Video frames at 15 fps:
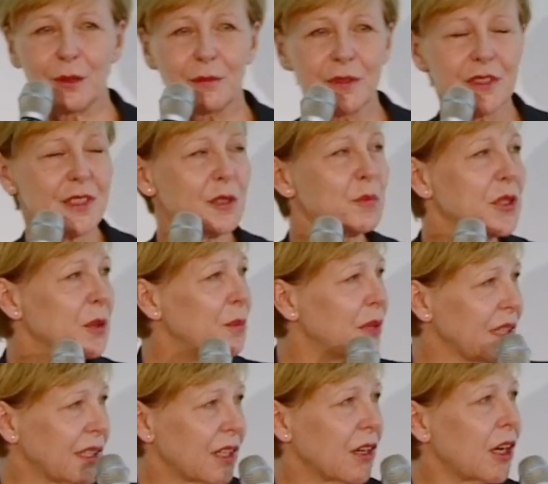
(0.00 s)
with the
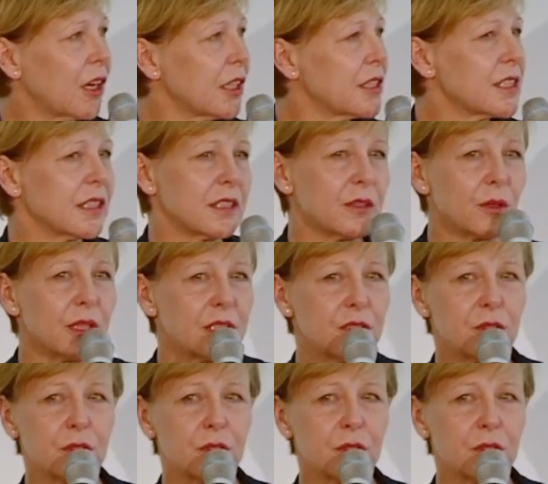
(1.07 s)
prepaid card, and you can